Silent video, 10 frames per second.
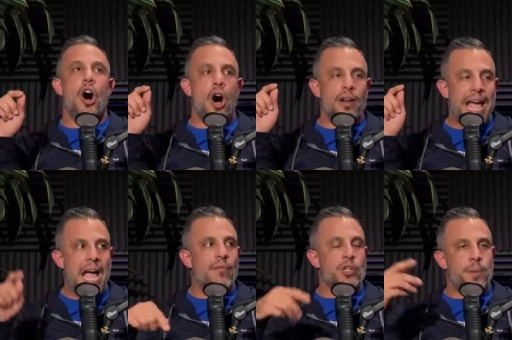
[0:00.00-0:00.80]
On
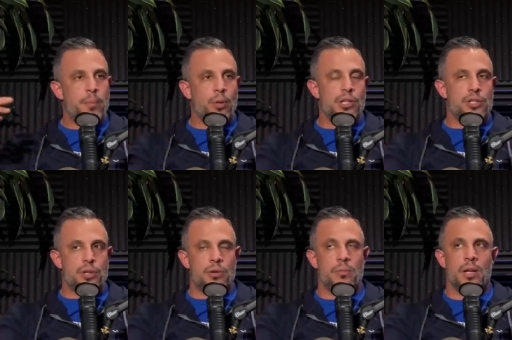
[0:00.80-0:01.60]
average, people
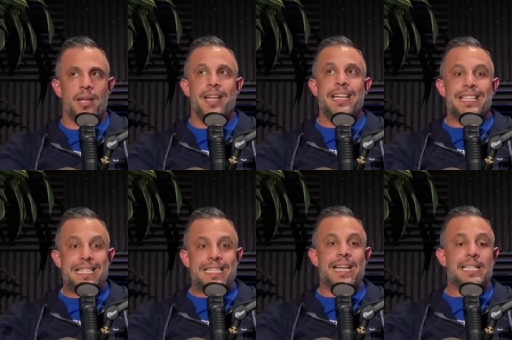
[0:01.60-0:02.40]
consume
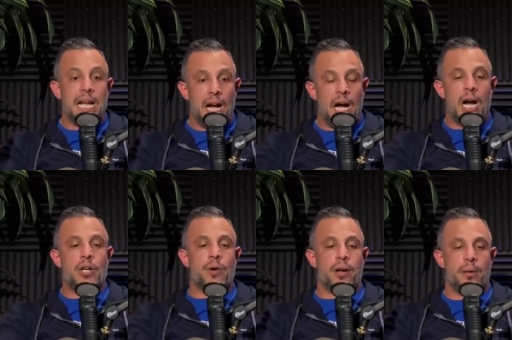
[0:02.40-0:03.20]
six
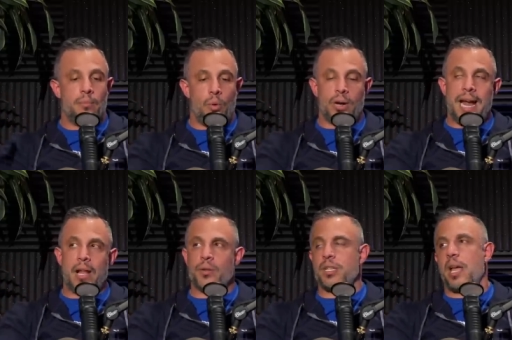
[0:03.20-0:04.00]
hundred more
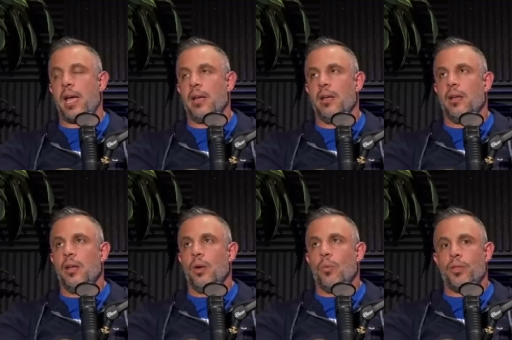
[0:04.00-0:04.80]
calories a day
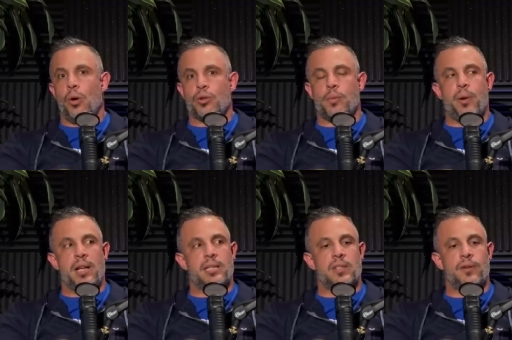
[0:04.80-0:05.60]
with
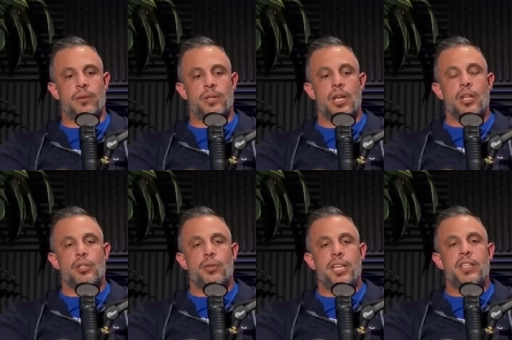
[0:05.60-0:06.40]
ultra-processed foods.
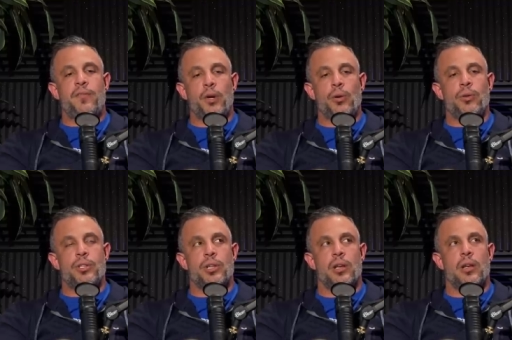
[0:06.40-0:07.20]
So these foods